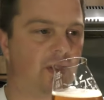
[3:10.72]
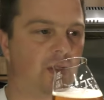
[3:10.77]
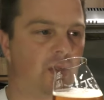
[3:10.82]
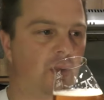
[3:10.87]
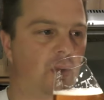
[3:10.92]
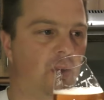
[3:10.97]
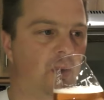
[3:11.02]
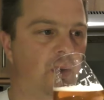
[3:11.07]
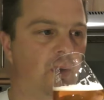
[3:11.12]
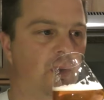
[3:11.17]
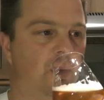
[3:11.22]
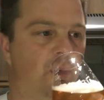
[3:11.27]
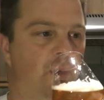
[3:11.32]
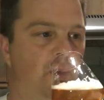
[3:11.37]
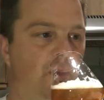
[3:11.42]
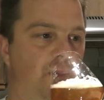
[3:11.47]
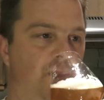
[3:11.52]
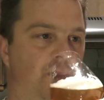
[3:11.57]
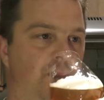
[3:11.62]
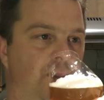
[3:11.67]

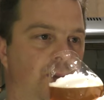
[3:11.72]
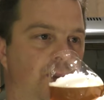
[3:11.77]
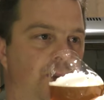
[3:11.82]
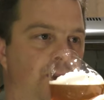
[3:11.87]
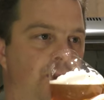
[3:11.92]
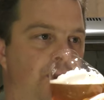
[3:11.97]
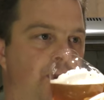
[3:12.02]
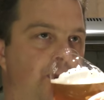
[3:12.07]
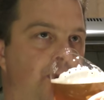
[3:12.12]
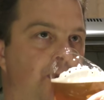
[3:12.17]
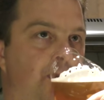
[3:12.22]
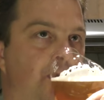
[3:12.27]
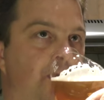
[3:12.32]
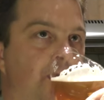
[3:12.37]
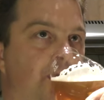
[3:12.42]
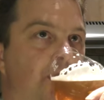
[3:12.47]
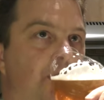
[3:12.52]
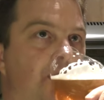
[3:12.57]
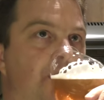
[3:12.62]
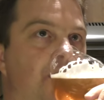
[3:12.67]

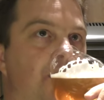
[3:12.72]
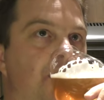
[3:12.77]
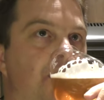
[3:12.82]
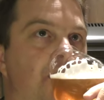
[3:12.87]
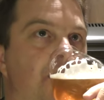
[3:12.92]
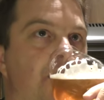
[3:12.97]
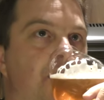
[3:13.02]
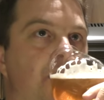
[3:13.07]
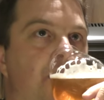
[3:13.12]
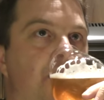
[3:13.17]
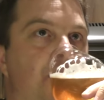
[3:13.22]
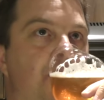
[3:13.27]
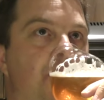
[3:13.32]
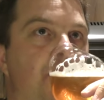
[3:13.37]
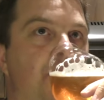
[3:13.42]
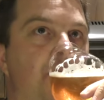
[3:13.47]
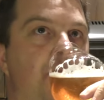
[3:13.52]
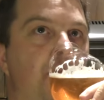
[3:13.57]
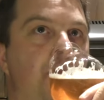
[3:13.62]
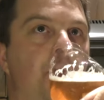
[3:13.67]

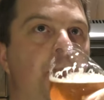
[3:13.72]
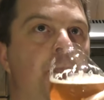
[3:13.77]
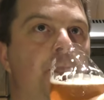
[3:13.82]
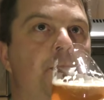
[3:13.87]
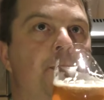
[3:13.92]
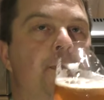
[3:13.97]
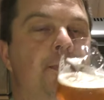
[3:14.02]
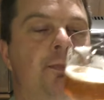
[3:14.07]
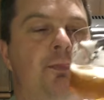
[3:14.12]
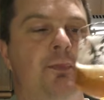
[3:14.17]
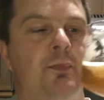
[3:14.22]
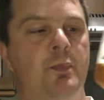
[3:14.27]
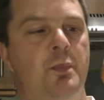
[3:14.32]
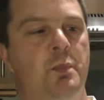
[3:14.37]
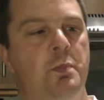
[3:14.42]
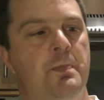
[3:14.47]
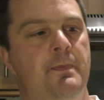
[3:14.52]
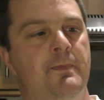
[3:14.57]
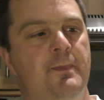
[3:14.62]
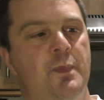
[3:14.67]

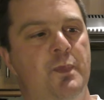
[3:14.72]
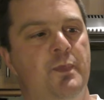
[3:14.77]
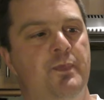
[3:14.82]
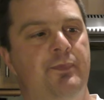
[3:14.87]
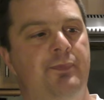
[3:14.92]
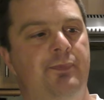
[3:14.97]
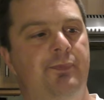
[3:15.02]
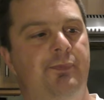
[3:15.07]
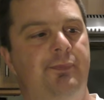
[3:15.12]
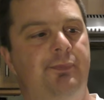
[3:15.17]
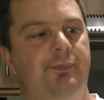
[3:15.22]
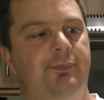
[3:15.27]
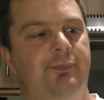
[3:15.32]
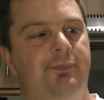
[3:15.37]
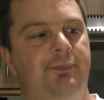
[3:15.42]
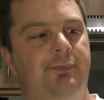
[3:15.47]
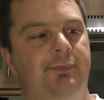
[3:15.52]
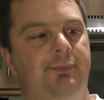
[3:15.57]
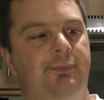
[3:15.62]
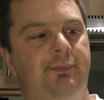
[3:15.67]

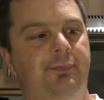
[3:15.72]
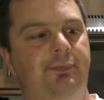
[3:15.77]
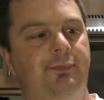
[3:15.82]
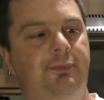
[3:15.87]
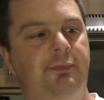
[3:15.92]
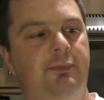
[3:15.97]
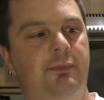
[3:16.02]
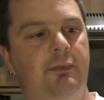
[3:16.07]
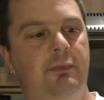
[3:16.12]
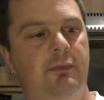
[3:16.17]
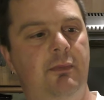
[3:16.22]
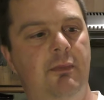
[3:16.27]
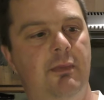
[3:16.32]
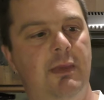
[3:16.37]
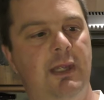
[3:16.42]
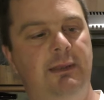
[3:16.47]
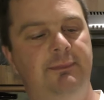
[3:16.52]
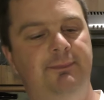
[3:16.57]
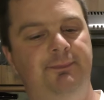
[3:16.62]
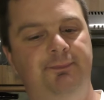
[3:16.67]

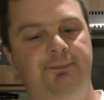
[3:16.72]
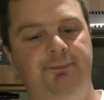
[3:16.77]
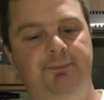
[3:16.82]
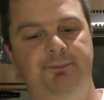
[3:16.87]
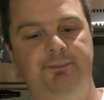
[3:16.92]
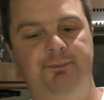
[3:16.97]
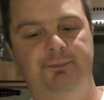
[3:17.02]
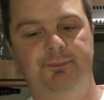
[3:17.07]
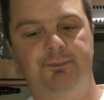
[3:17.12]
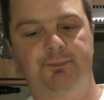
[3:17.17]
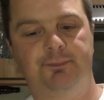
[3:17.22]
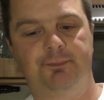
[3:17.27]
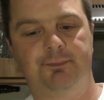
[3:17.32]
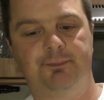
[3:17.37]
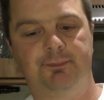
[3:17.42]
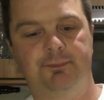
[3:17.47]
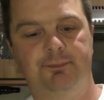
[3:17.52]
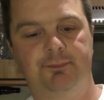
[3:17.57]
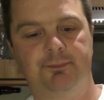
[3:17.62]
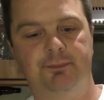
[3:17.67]

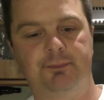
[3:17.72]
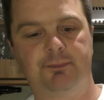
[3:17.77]
No one is speaking in this clip.